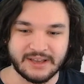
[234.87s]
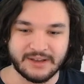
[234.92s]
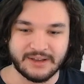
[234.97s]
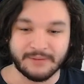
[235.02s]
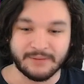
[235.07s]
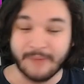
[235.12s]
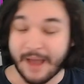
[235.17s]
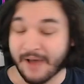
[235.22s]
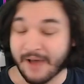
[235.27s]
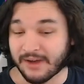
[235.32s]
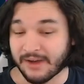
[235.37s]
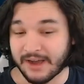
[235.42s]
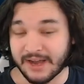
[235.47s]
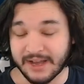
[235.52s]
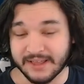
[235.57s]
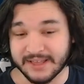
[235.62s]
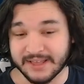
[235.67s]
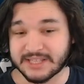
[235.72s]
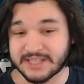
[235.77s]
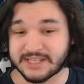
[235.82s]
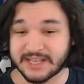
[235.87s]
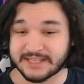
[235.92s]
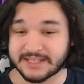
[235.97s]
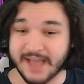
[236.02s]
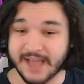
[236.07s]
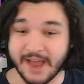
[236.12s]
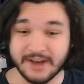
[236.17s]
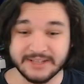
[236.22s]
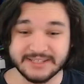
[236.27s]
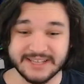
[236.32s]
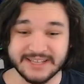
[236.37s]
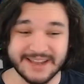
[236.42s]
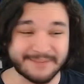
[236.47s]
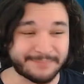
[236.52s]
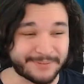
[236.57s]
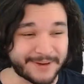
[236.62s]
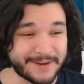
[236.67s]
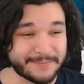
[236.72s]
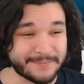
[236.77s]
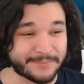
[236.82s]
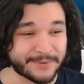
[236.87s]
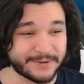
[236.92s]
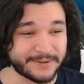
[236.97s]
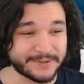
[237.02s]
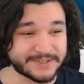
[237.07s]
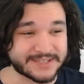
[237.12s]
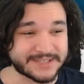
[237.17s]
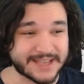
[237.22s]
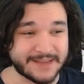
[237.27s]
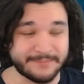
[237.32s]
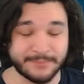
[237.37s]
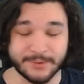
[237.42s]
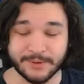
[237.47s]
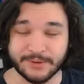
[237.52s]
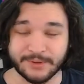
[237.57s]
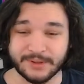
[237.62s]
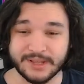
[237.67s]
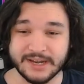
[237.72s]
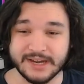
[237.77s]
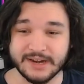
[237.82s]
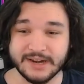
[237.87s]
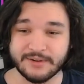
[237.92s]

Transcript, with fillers: wow, uh, that's that's honestly a pretty brutal Deadpool. Uh, you know,